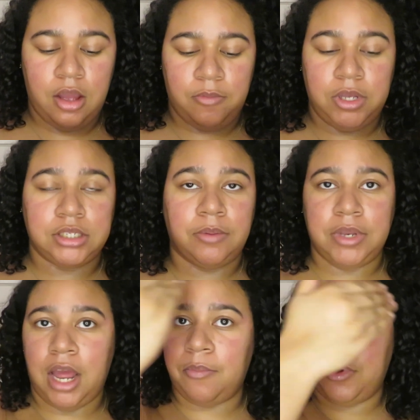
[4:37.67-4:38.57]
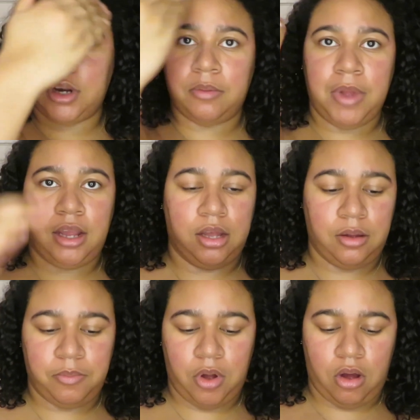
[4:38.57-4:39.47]
because I'm not putting
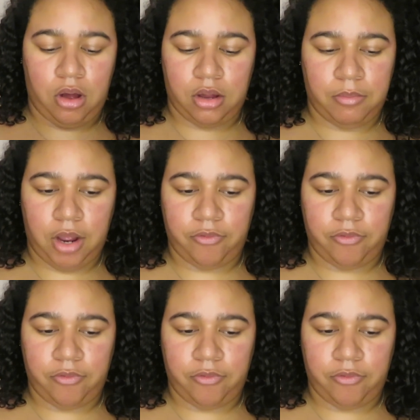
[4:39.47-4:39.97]
makeup on my